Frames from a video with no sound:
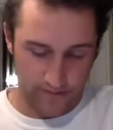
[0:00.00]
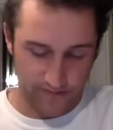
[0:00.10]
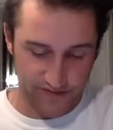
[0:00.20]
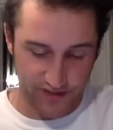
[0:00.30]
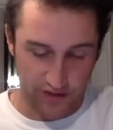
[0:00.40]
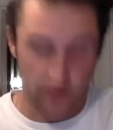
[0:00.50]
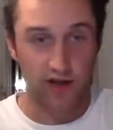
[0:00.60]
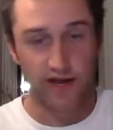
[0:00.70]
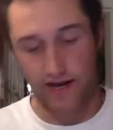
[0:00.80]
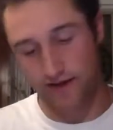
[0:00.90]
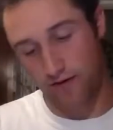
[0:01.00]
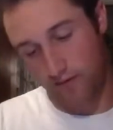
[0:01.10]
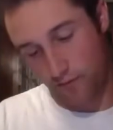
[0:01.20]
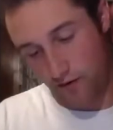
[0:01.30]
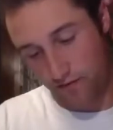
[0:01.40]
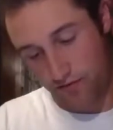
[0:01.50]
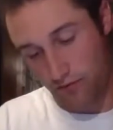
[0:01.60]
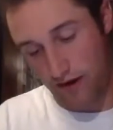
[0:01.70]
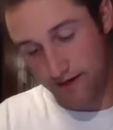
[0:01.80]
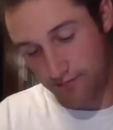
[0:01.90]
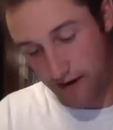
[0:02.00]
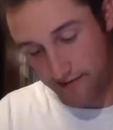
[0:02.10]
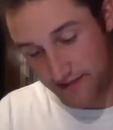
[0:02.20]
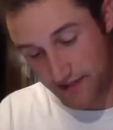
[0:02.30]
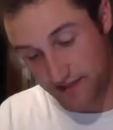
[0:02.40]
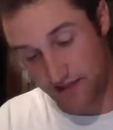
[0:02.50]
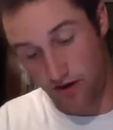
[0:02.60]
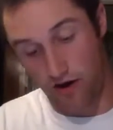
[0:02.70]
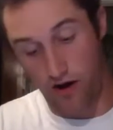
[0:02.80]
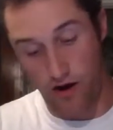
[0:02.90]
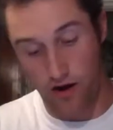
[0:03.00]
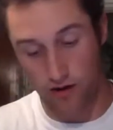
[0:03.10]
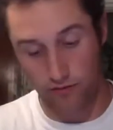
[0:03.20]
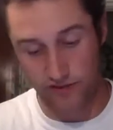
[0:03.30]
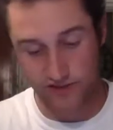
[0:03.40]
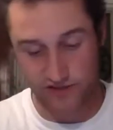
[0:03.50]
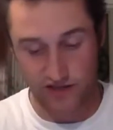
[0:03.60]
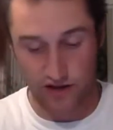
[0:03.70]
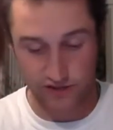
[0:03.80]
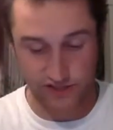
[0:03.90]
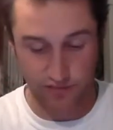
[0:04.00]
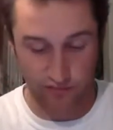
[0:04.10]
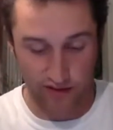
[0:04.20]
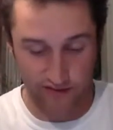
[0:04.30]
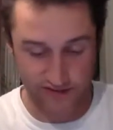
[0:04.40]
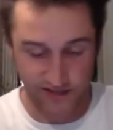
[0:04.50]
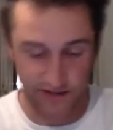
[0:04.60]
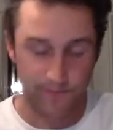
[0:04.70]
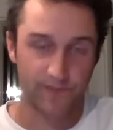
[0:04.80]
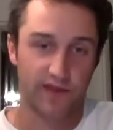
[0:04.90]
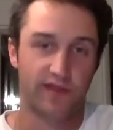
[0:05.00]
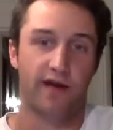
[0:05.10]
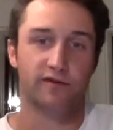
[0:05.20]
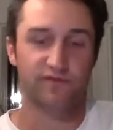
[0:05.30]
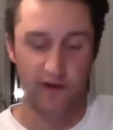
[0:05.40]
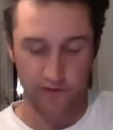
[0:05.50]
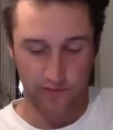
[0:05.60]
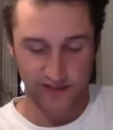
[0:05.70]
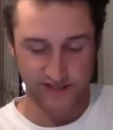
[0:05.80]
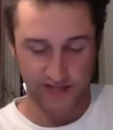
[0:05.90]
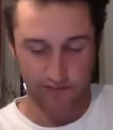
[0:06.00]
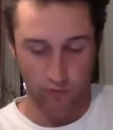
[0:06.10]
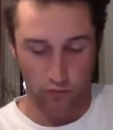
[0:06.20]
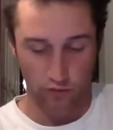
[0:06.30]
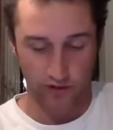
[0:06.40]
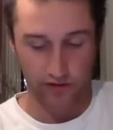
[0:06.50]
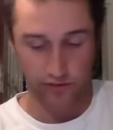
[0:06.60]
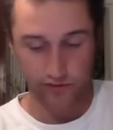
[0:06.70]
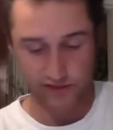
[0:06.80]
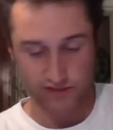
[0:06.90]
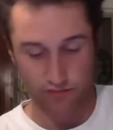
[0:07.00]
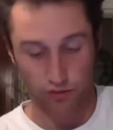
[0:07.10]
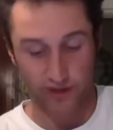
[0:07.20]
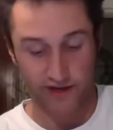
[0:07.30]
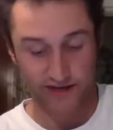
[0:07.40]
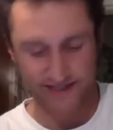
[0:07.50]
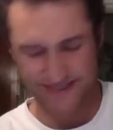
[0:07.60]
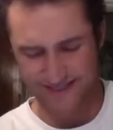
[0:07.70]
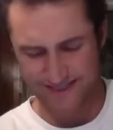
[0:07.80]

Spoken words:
So again, dealing with the right to privacy is the original scholarship of privacy, and that was founded by Samuel Warren and Louis Brandeis,